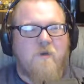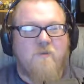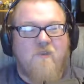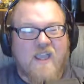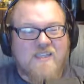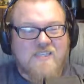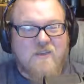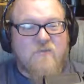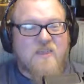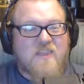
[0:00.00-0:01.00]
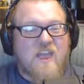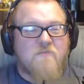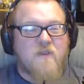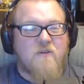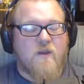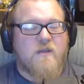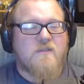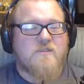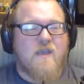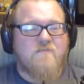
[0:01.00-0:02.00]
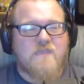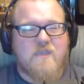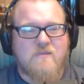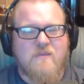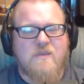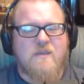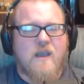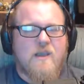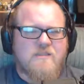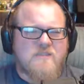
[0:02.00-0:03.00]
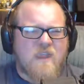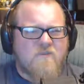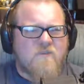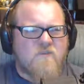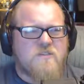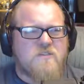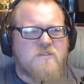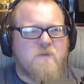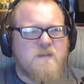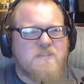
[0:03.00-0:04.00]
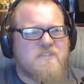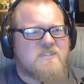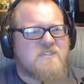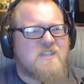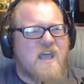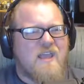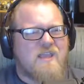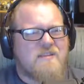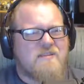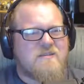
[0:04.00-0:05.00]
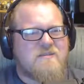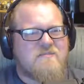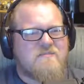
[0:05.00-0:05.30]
But if I could see one, that would be great, because I've seen the stuffed versions, but it's just not as